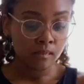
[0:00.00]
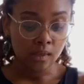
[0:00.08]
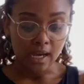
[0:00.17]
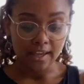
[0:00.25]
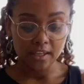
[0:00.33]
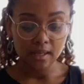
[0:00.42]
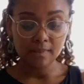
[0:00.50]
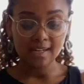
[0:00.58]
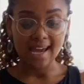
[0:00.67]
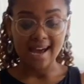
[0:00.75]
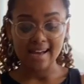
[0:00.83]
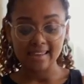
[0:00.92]
I think I'm going
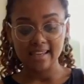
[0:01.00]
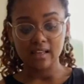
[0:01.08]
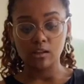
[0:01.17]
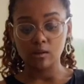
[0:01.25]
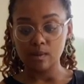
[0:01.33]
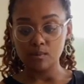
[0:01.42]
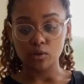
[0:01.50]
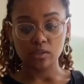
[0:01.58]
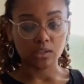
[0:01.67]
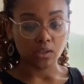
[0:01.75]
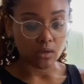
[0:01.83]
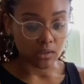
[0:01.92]
to add like a little bit more
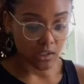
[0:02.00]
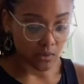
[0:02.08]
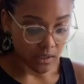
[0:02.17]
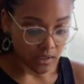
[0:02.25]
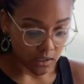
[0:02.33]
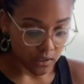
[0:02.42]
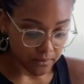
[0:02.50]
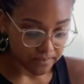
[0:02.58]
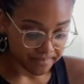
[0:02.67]
salt to it though,